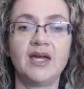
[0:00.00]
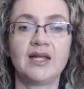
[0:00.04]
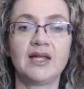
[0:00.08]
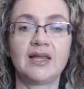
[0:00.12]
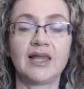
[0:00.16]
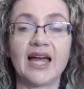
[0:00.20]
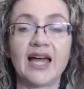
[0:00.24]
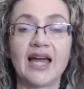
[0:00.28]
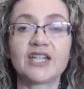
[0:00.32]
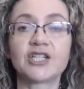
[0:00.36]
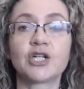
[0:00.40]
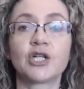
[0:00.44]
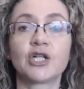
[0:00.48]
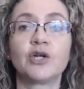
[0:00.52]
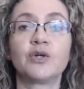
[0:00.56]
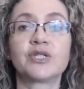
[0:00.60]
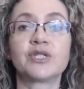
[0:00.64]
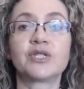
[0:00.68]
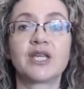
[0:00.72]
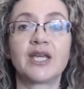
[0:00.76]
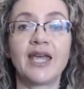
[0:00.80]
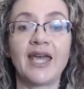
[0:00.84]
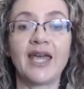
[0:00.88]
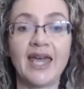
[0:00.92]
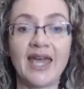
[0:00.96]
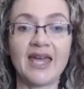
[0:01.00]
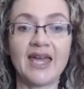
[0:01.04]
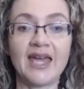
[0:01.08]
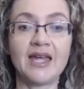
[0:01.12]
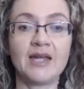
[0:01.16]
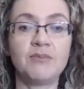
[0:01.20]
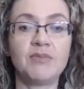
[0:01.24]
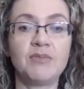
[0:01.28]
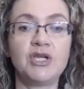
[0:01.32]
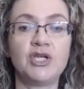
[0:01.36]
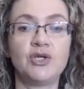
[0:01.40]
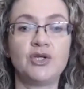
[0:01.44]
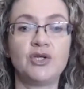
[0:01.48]
Lactulose
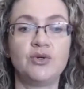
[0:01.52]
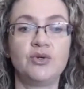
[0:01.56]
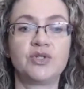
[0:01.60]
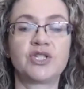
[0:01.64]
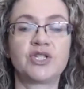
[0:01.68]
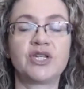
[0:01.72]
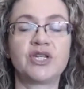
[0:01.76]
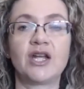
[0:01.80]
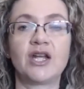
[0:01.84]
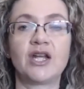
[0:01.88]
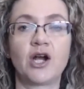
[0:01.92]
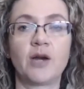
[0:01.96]
can be used in